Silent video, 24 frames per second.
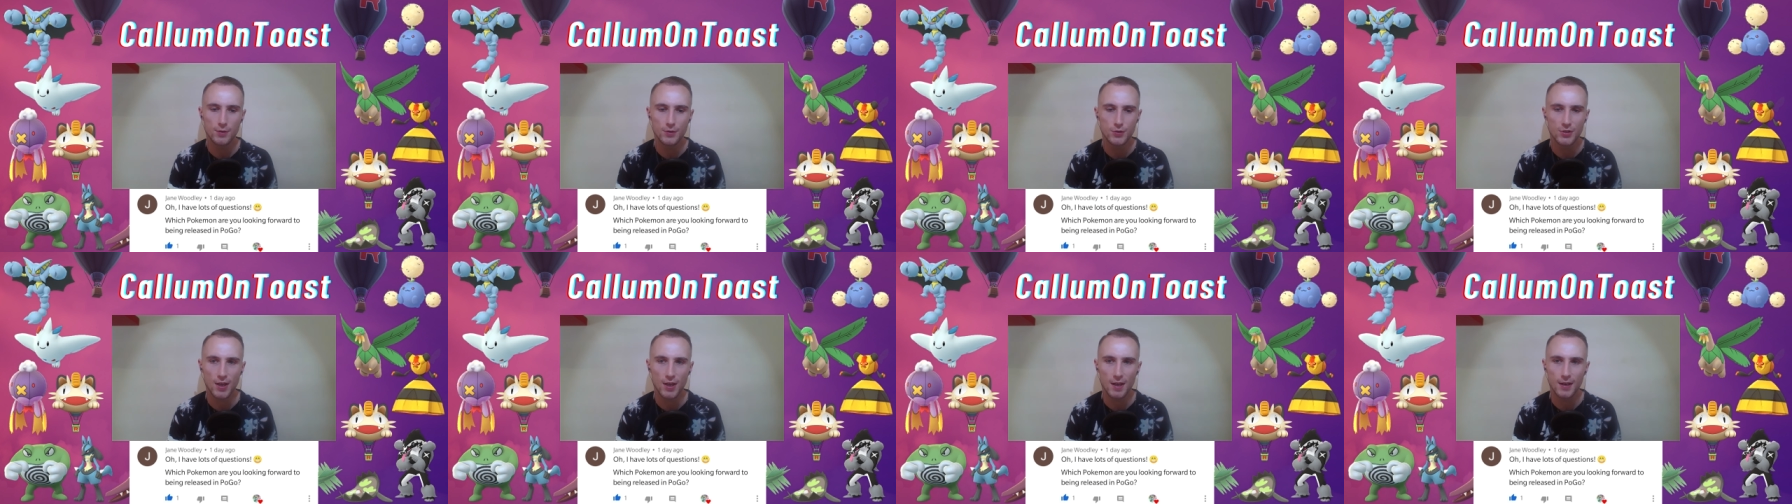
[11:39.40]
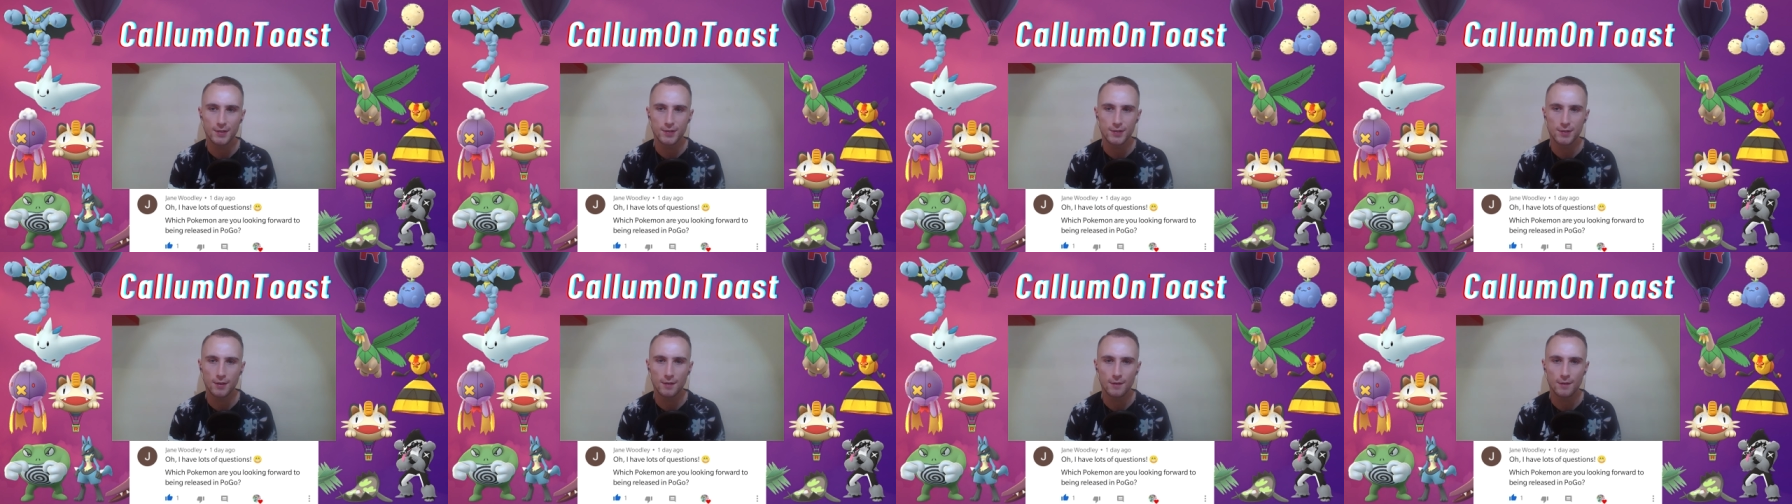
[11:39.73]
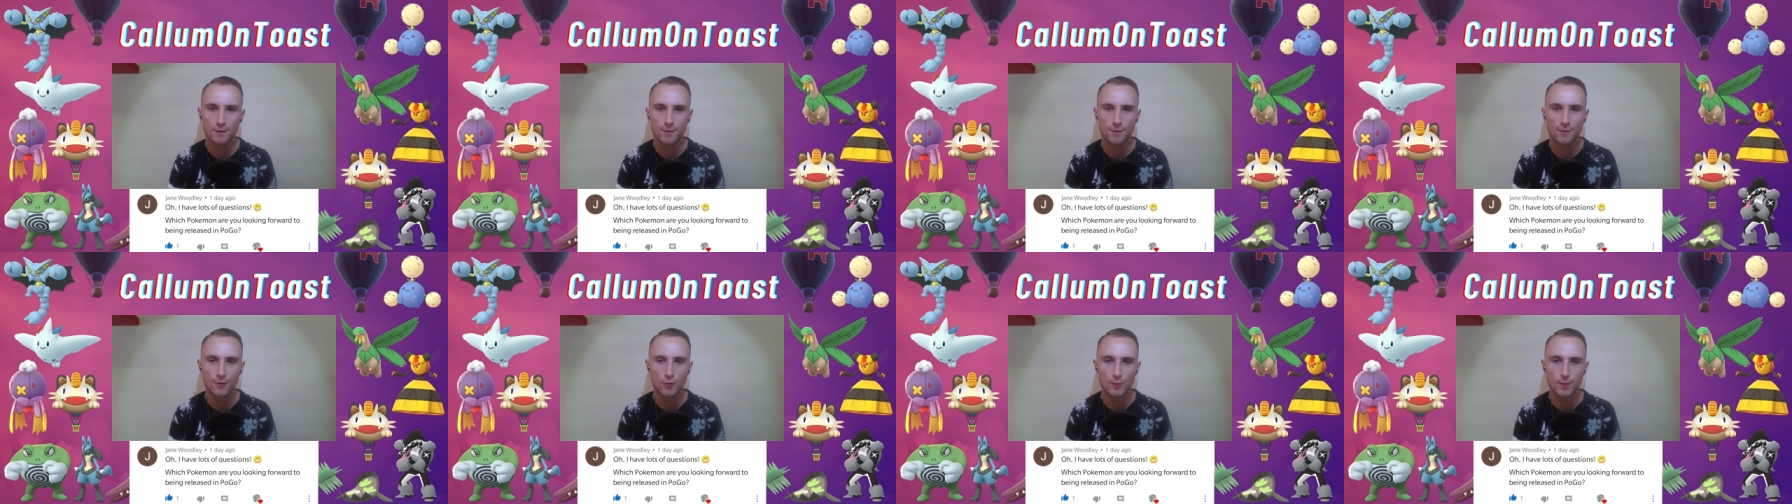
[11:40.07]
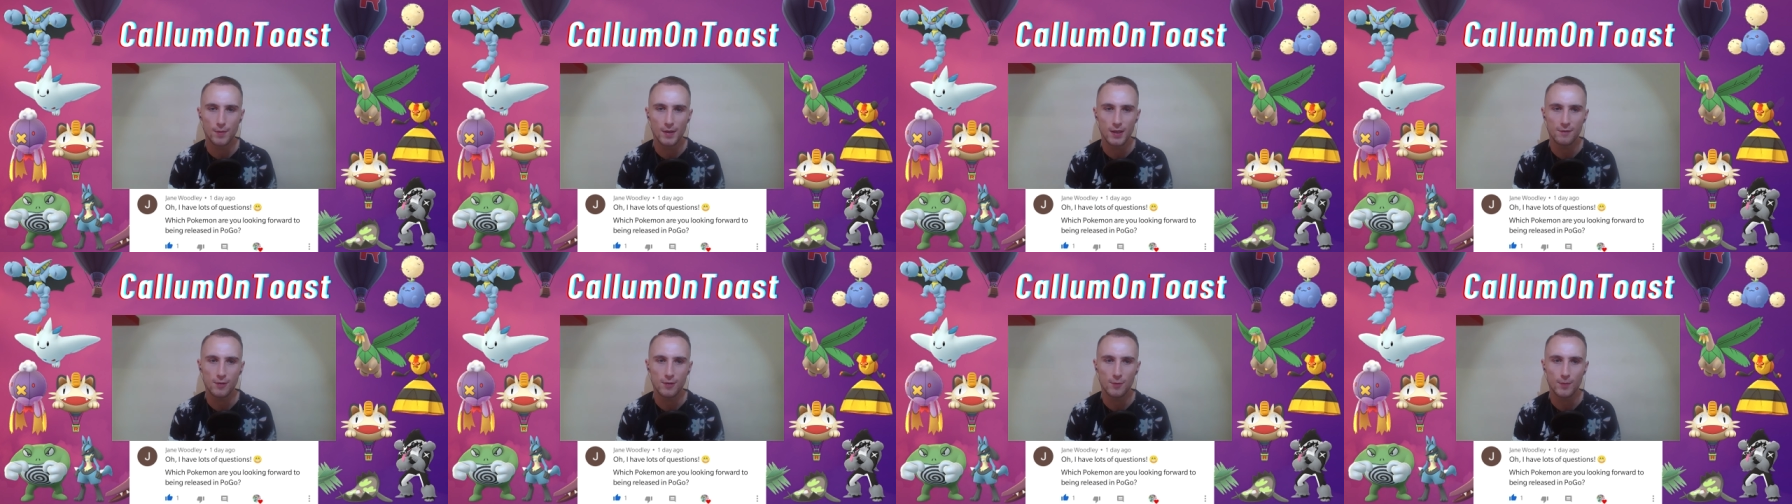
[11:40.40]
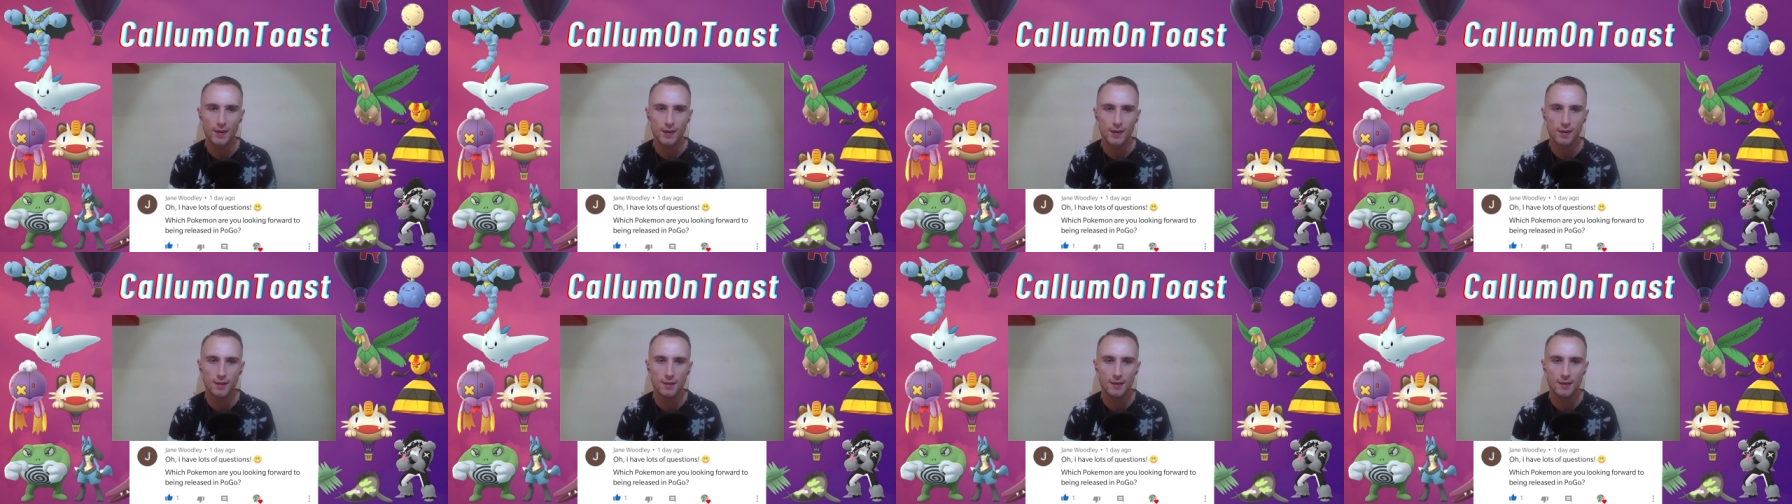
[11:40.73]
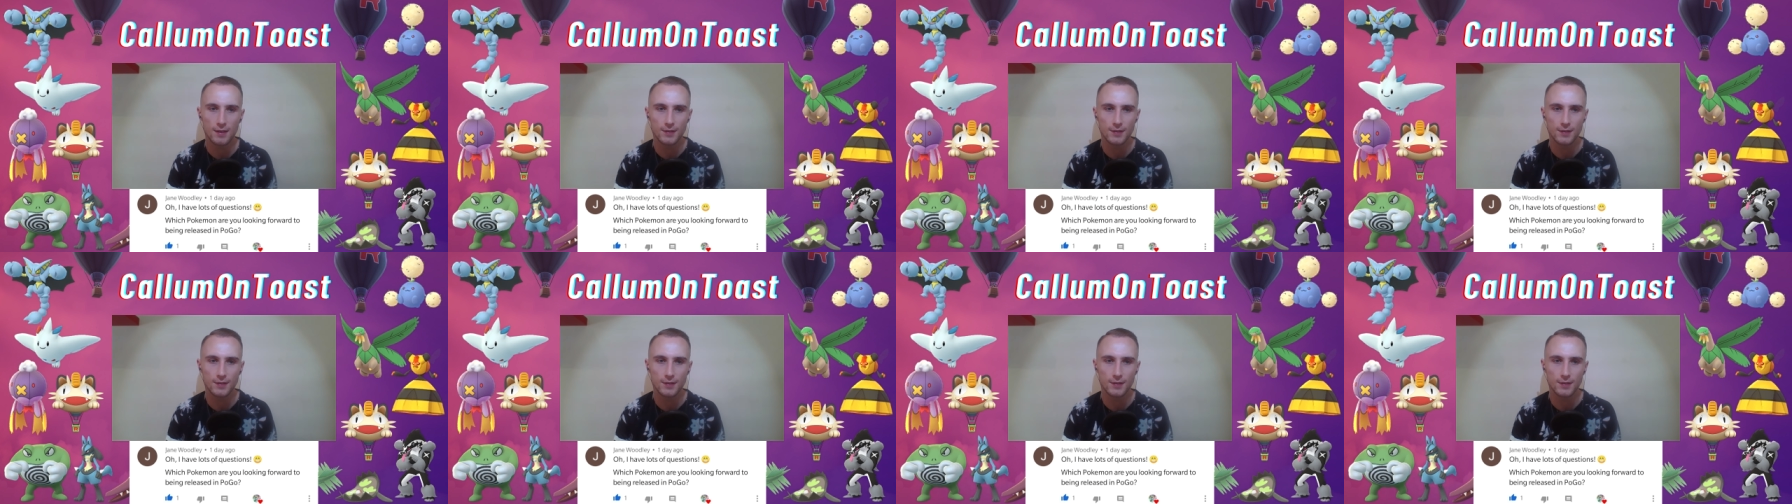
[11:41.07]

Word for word: Jellicent for PvP.